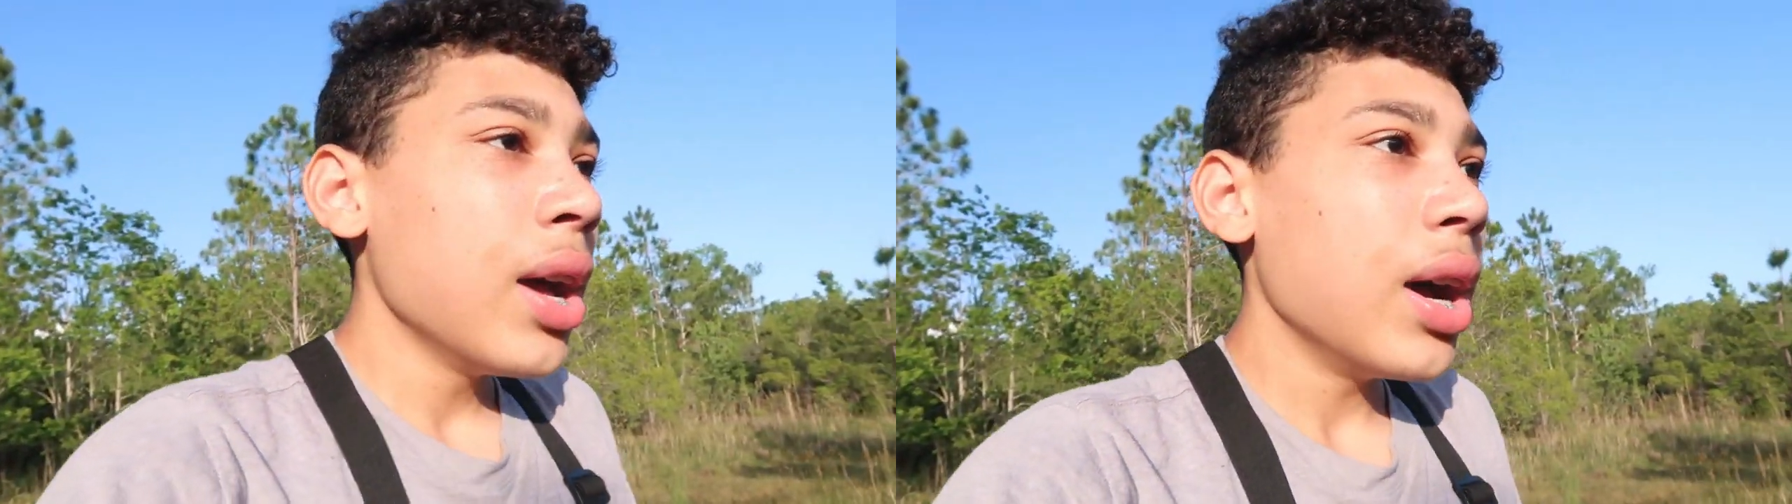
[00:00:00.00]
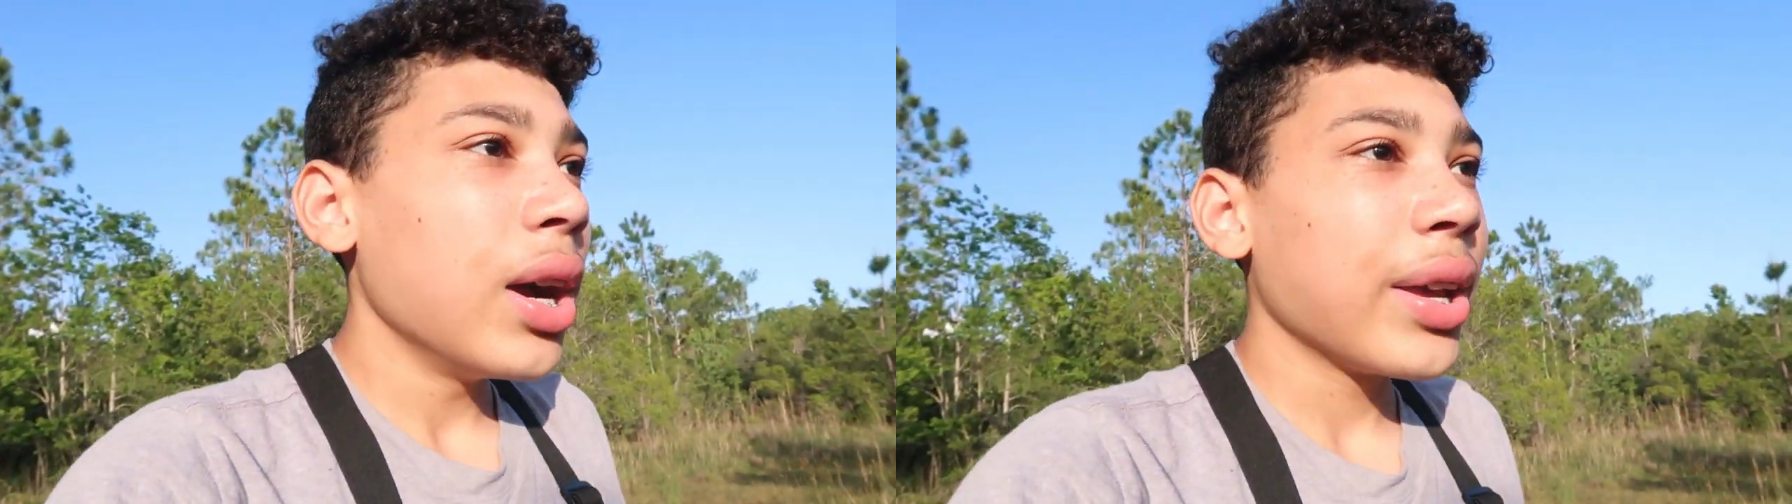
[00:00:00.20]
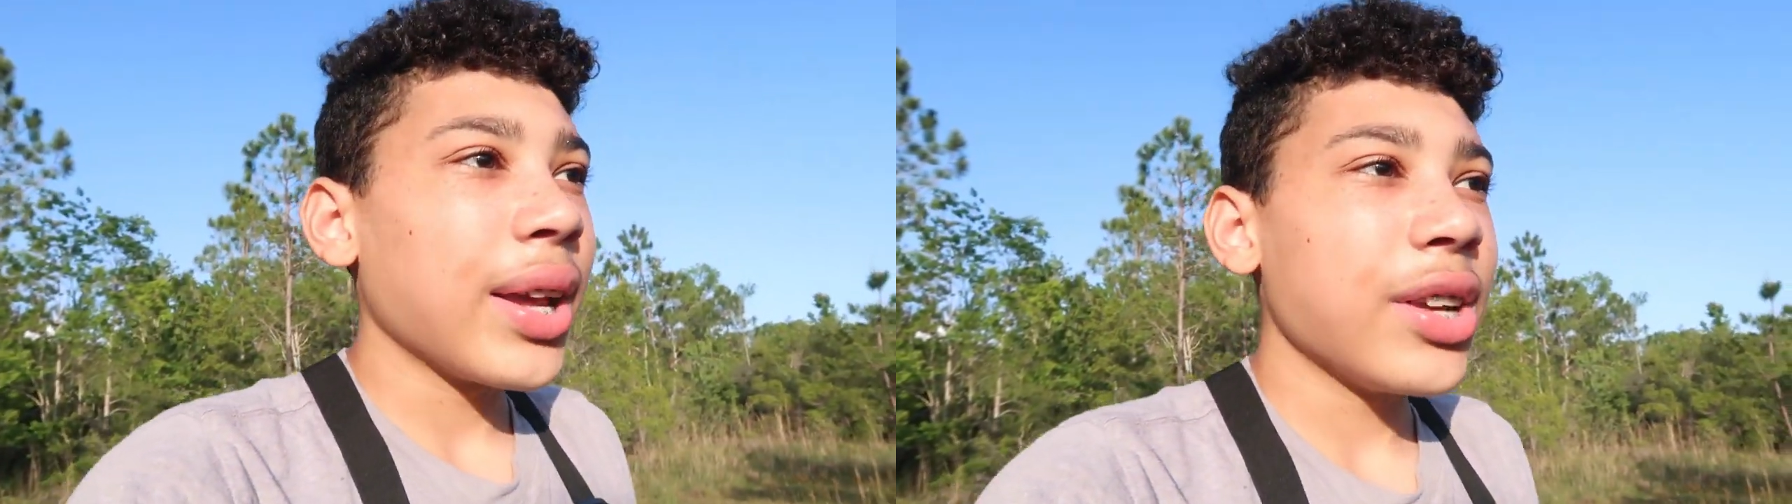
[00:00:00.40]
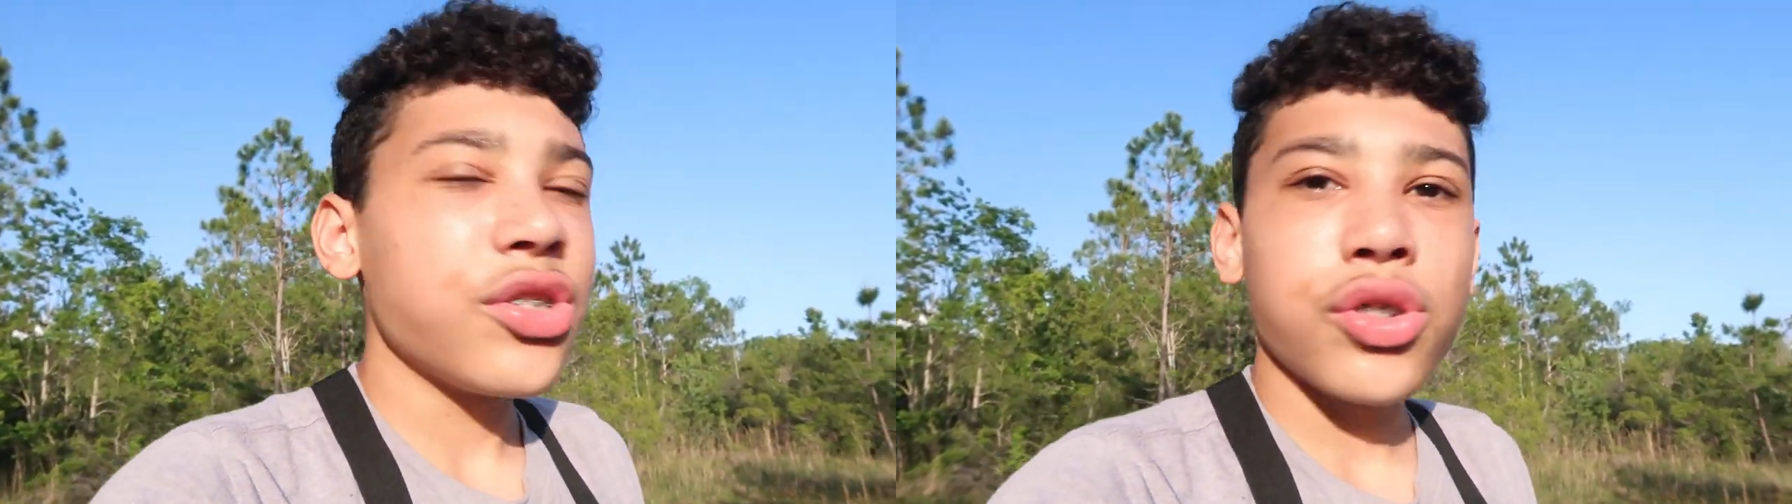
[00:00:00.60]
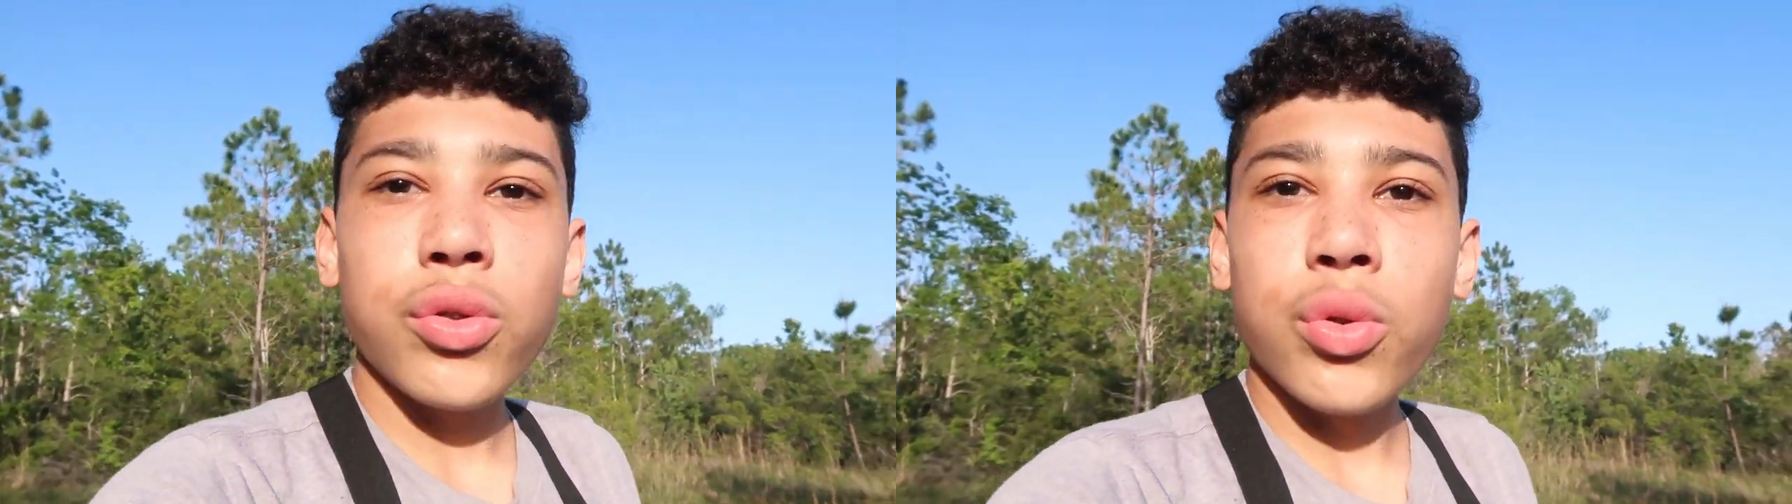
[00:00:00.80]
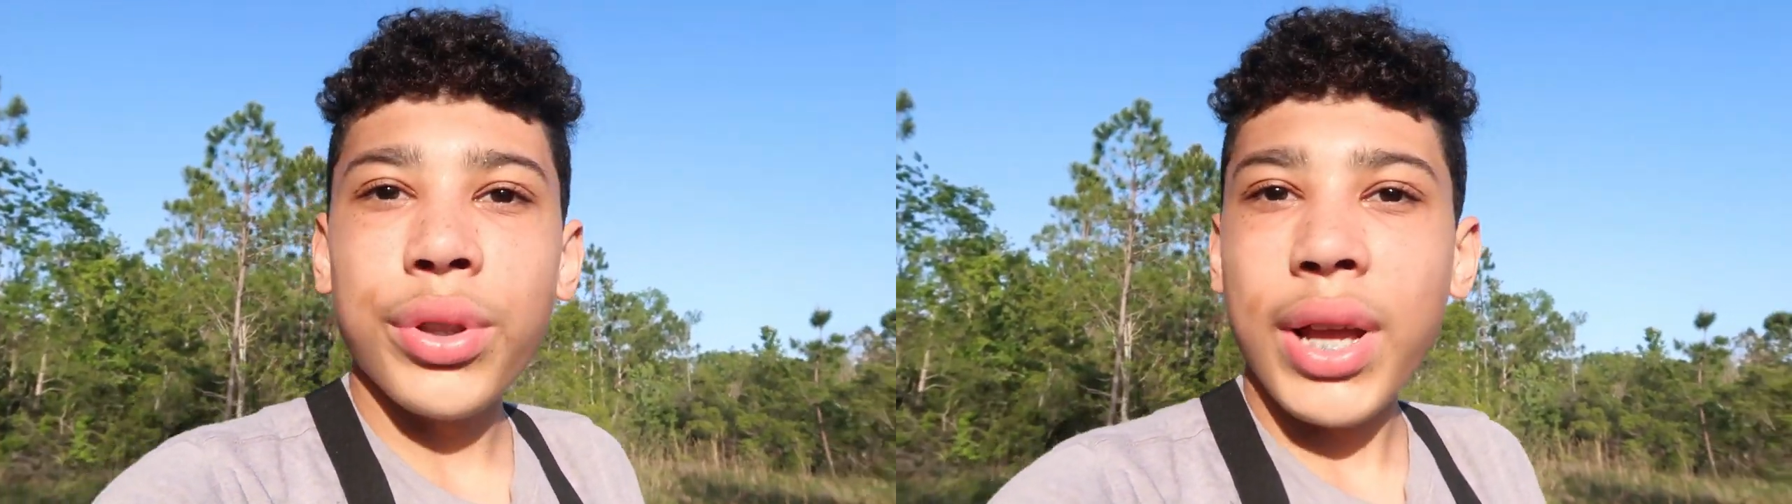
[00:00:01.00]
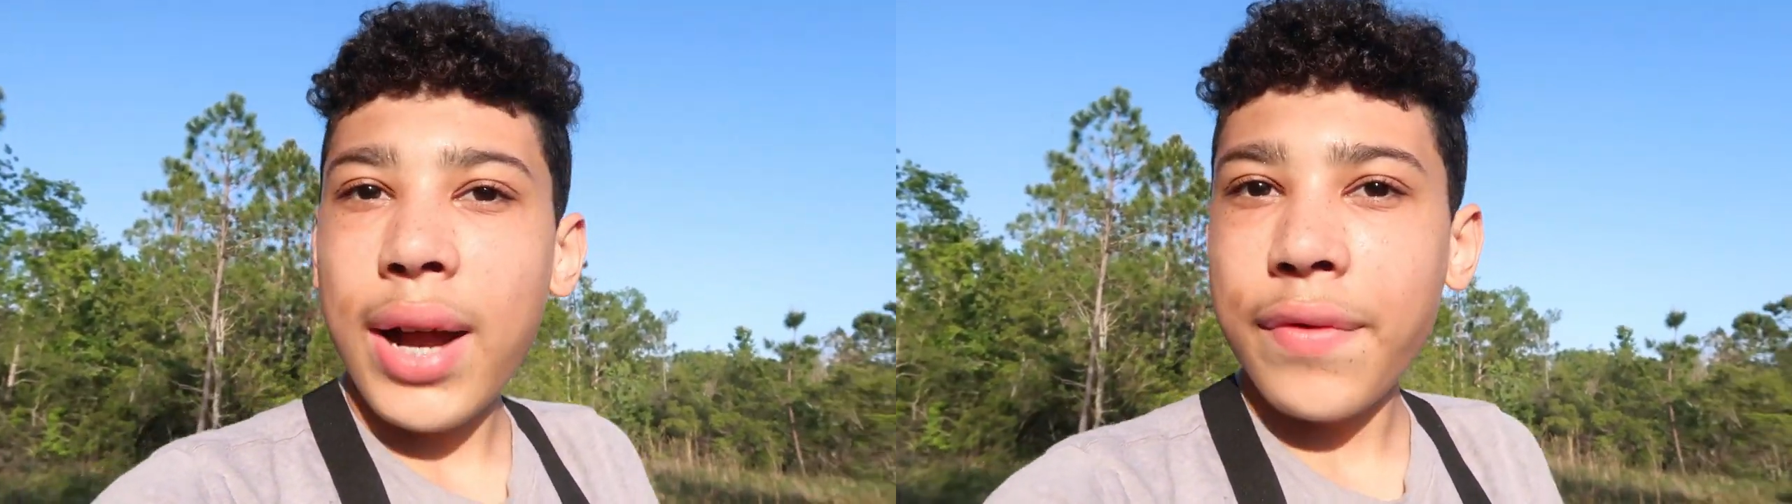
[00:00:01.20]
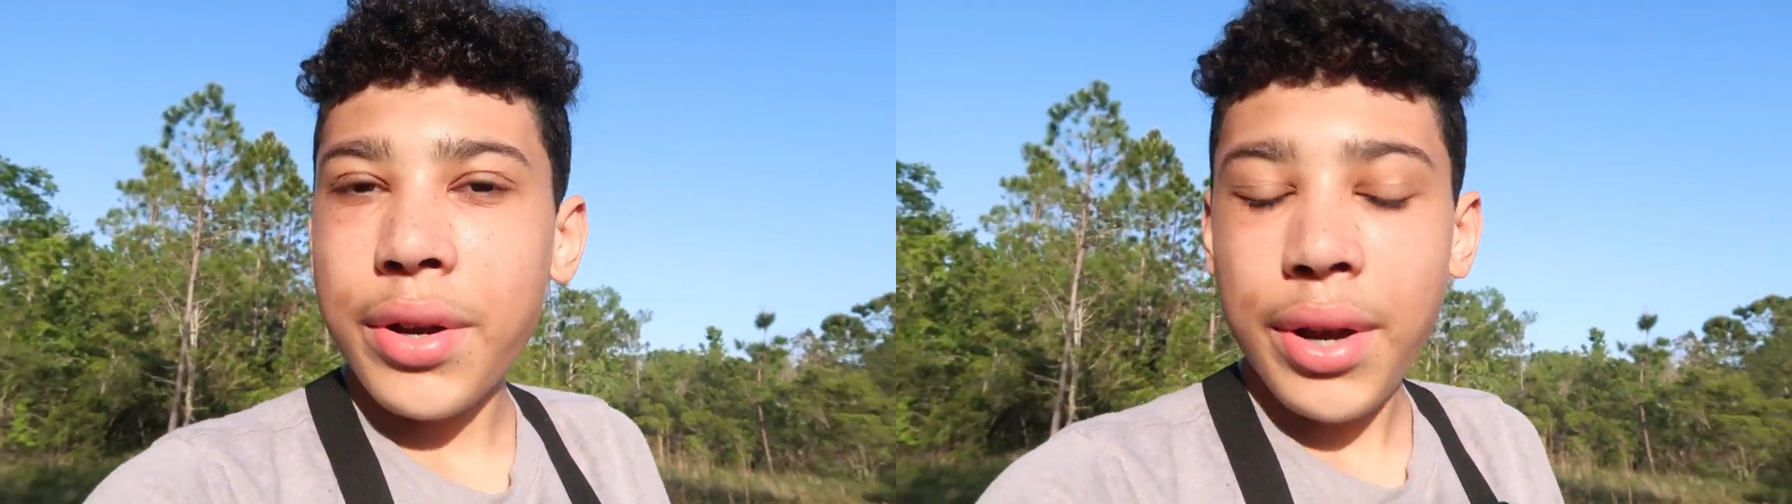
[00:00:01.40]
because I got school in the
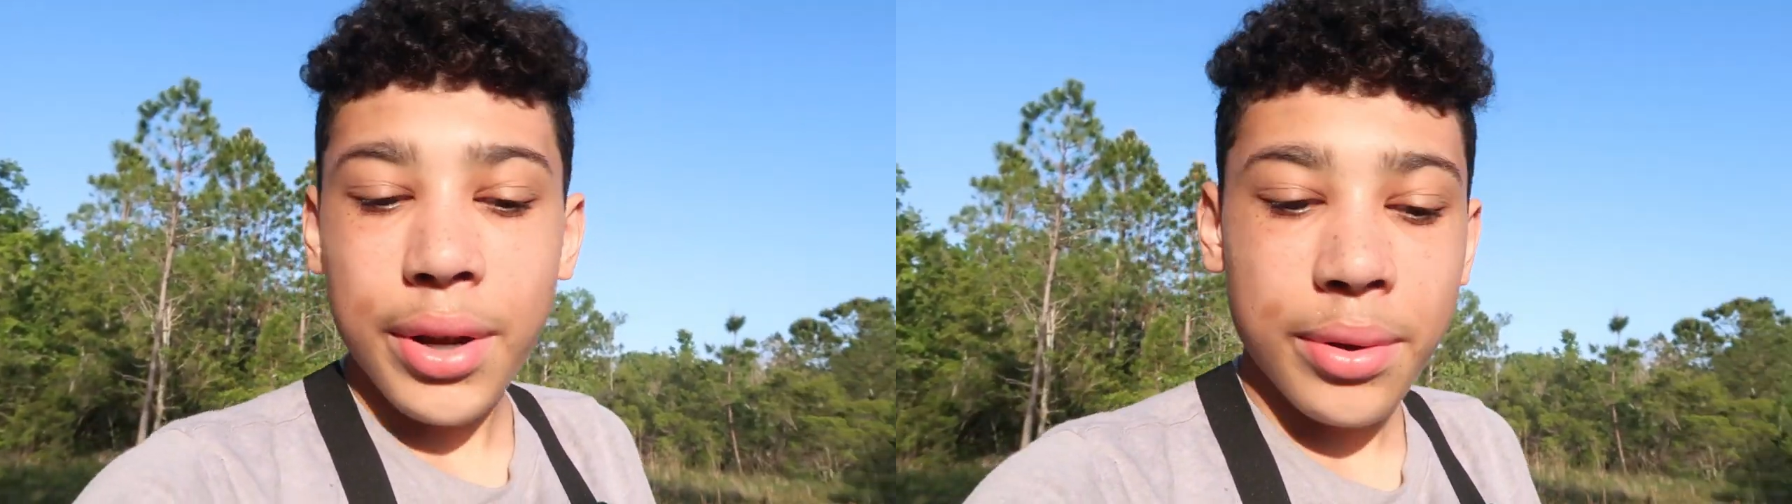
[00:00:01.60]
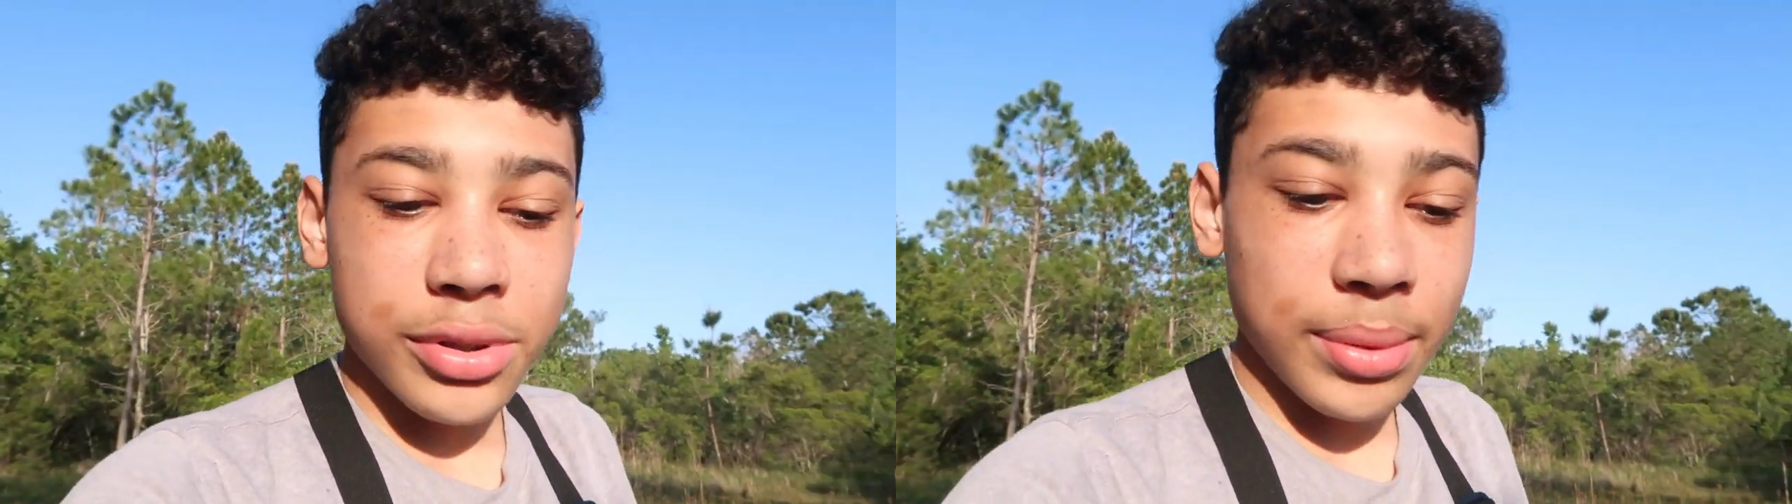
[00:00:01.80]
afternoon,